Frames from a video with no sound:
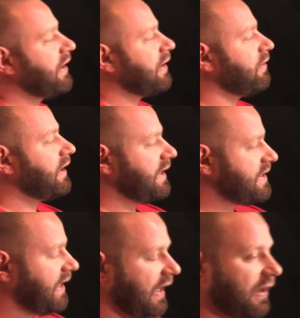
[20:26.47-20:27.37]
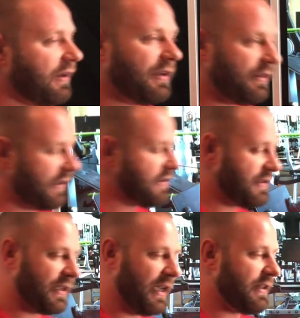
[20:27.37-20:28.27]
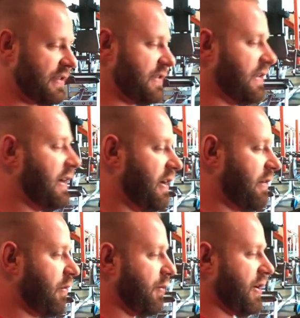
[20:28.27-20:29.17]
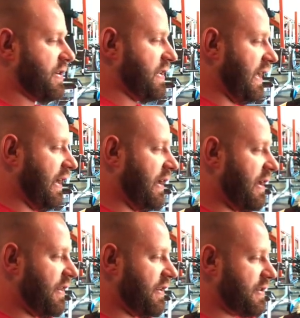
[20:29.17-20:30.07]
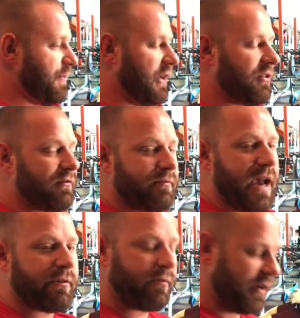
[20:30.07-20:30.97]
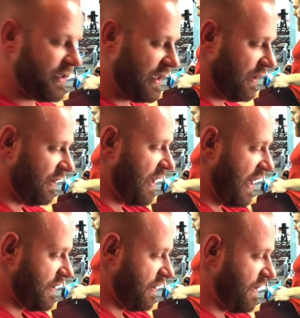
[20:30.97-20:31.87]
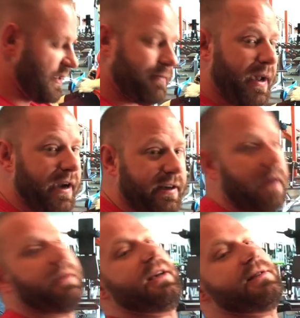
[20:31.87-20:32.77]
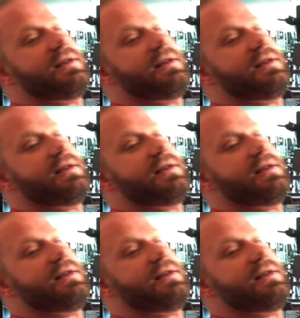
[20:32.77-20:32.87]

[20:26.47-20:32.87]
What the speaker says: we can really see, and this is an area where we want to see this being driven back. We want to see a lot of his pec, not because